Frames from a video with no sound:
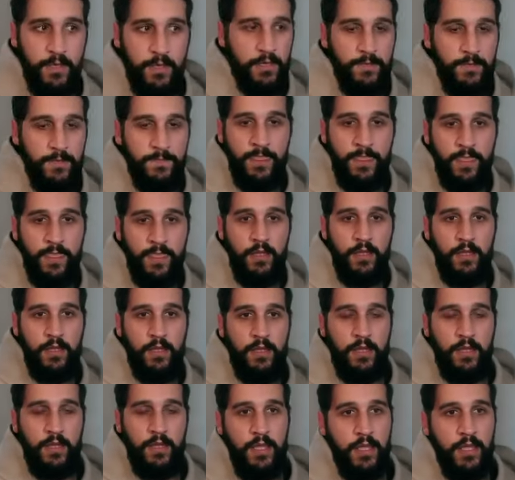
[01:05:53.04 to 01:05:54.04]
Yep.
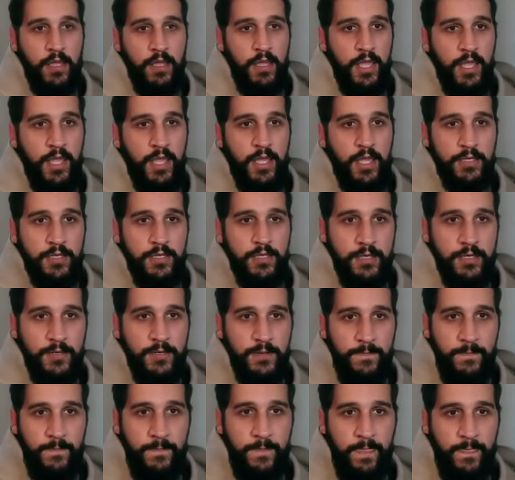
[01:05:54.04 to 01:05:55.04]
And
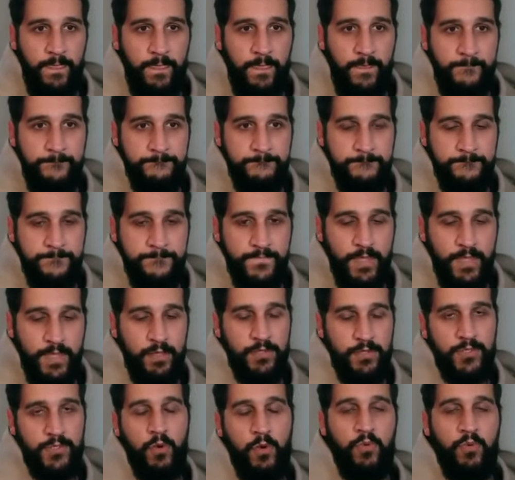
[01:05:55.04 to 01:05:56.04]

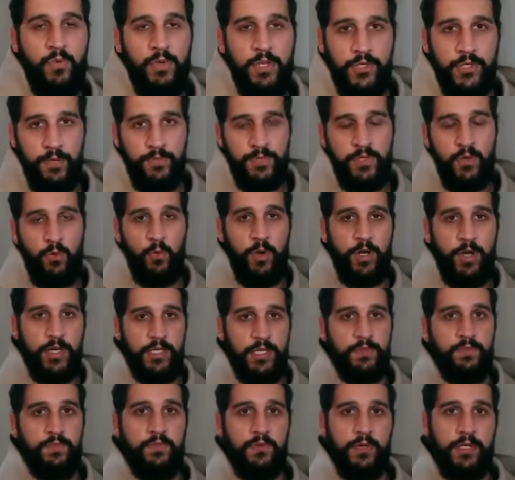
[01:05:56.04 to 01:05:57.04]
so in terms of what
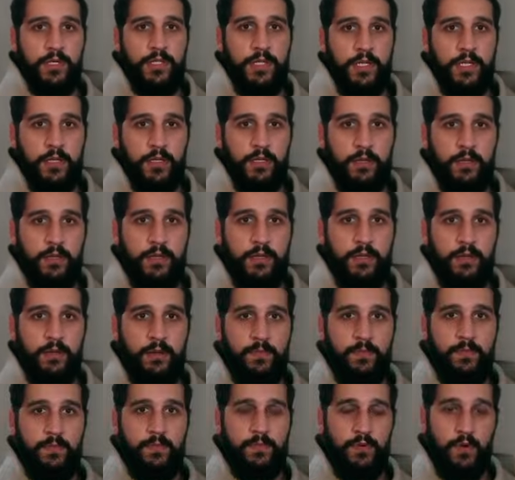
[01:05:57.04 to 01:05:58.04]
is breathing
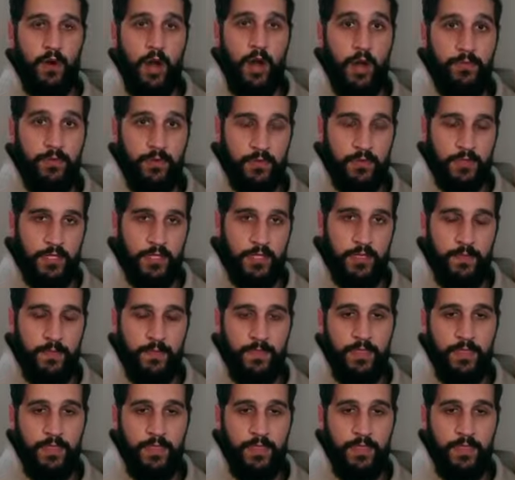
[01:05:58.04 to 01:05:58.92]
properly,